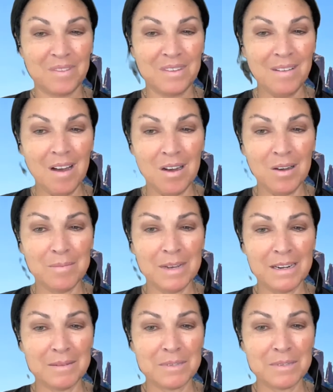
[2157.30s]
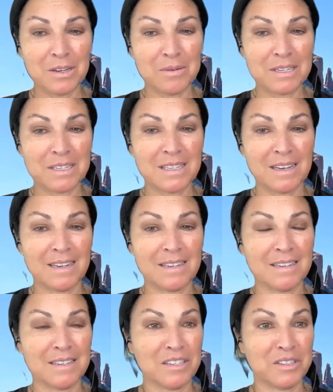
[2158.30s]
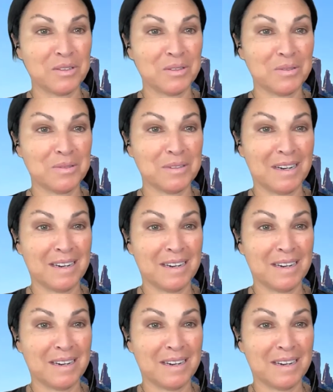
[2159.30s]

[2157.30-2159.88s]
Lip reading: And I'm so excited to